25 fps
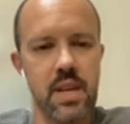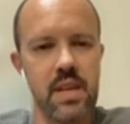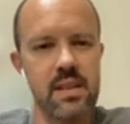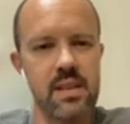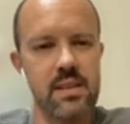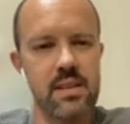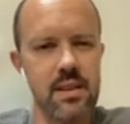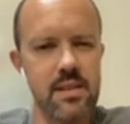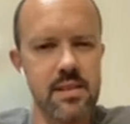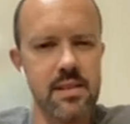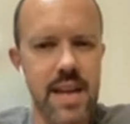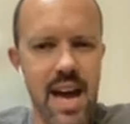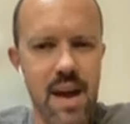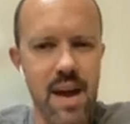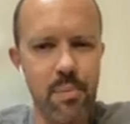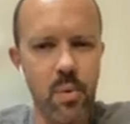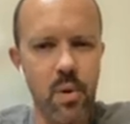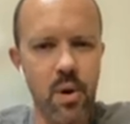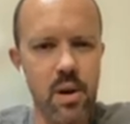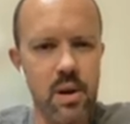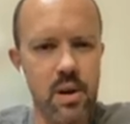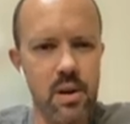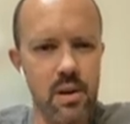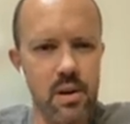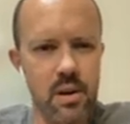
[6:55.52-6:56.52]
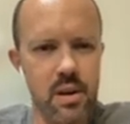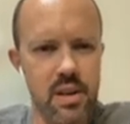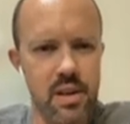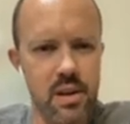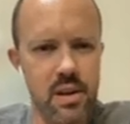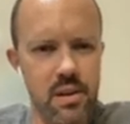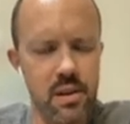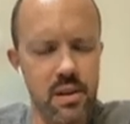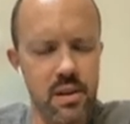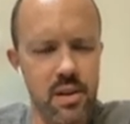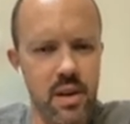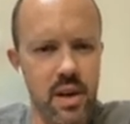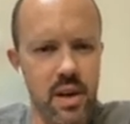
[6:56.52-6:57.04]
Is it tap water, or
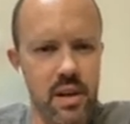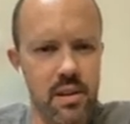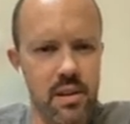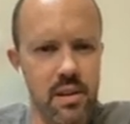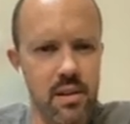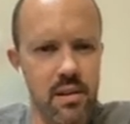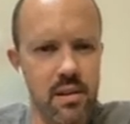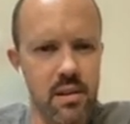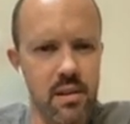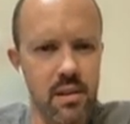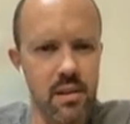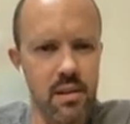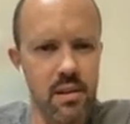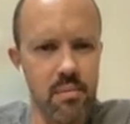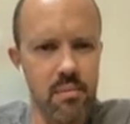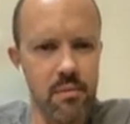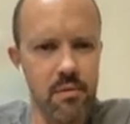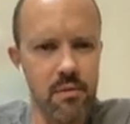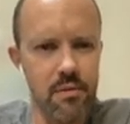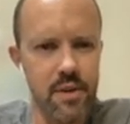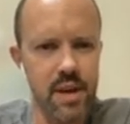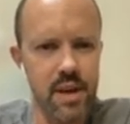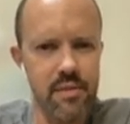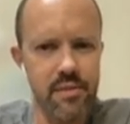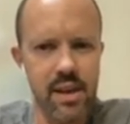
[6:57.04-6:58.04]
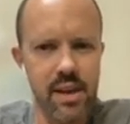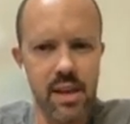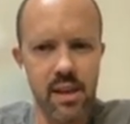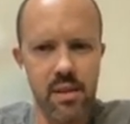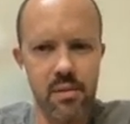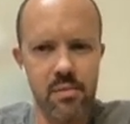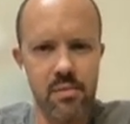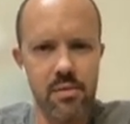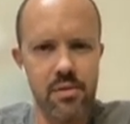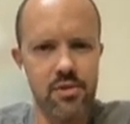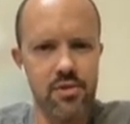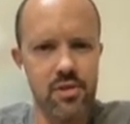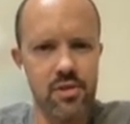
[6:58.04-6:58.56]
you got
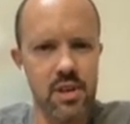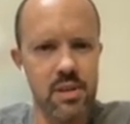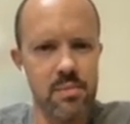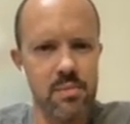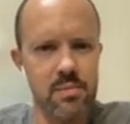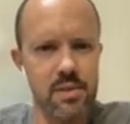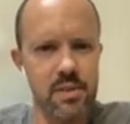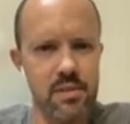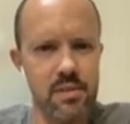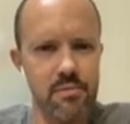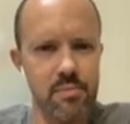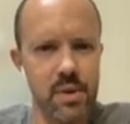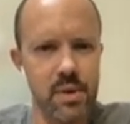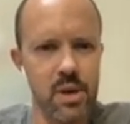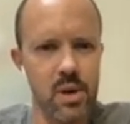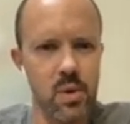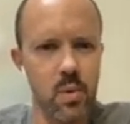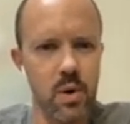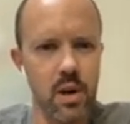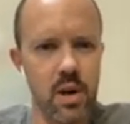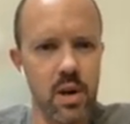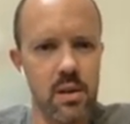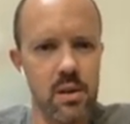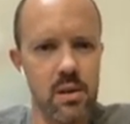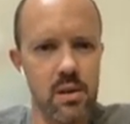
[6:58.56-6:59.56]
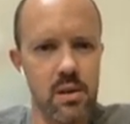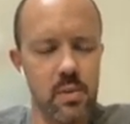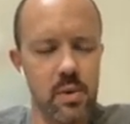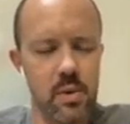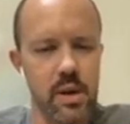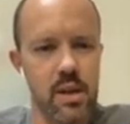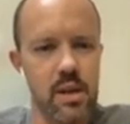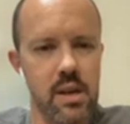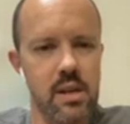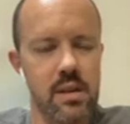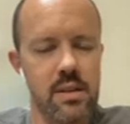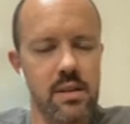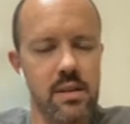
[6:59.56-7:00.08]
5-gallon drums of pure water, or
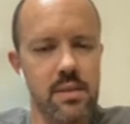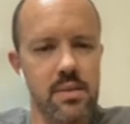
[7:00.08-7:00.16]
what?